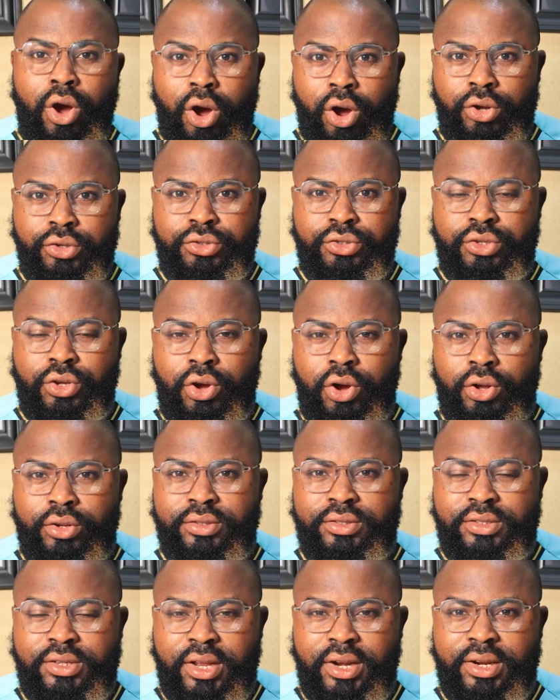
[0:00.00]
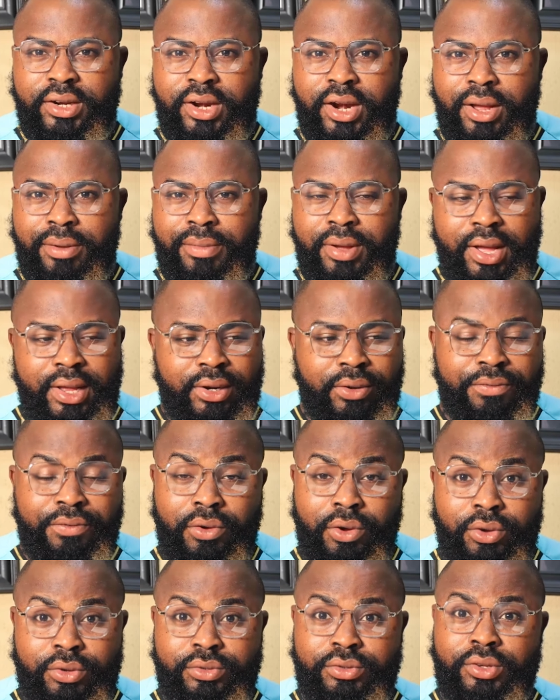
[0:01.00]
Odds on Telegram. And of
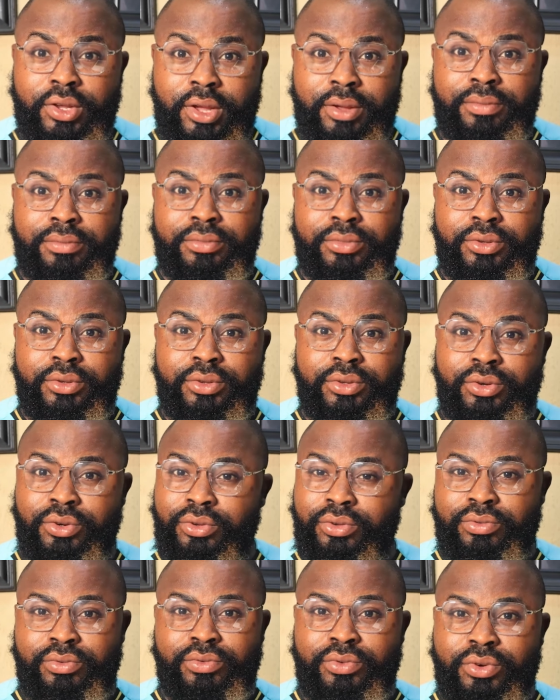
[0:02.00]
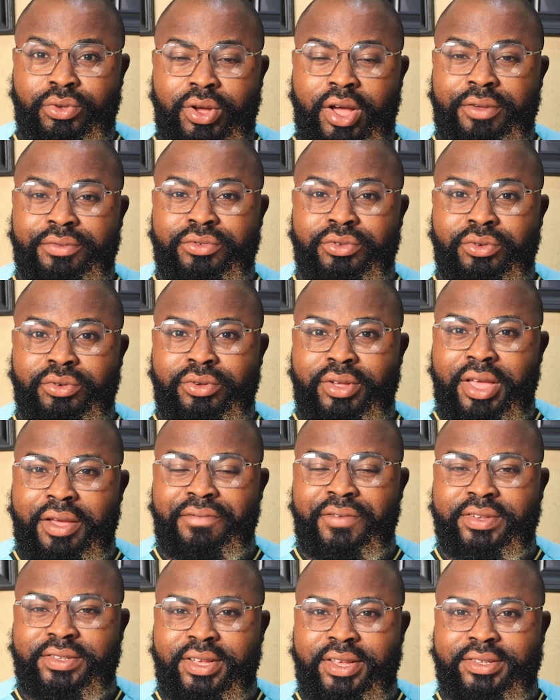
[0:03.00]
course, you know, we don't have to
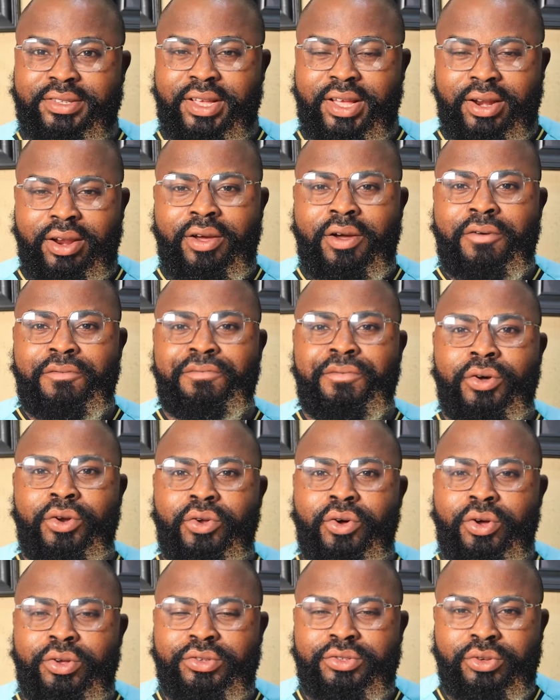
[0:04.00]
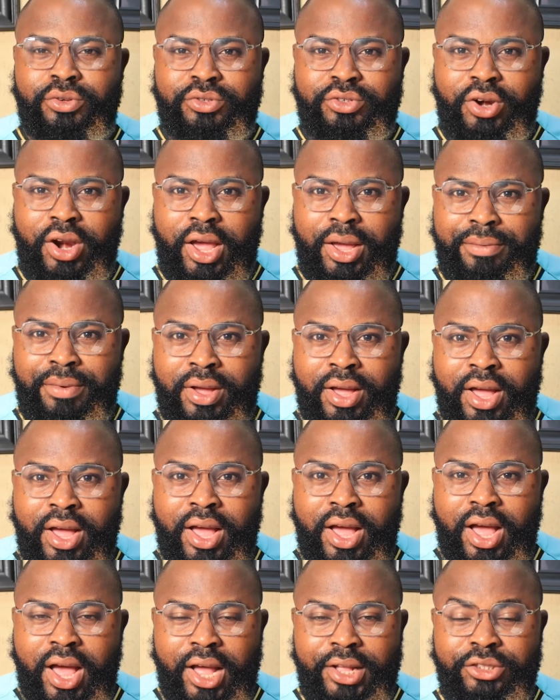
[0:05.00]
emphasize that. Follow us, subscribe,
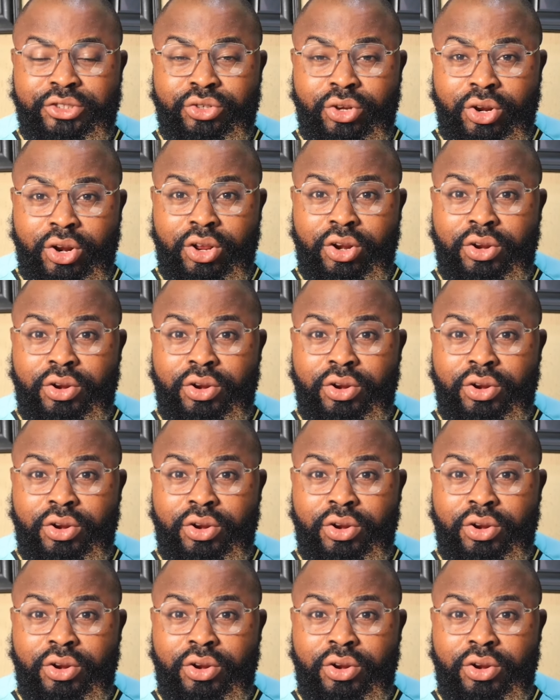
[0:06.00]
and turn